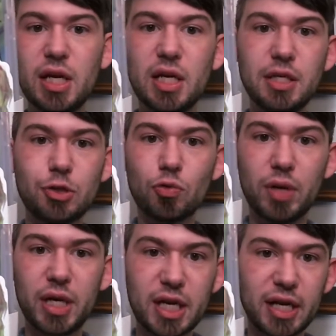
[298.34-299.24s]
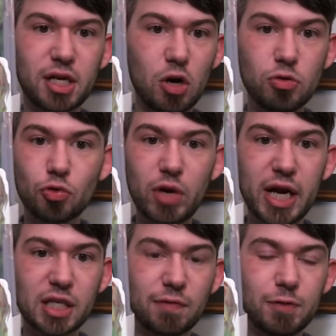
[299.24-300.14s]
me, he like
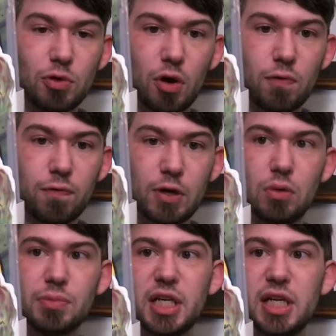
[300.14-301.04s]
co-directs a few of the old films.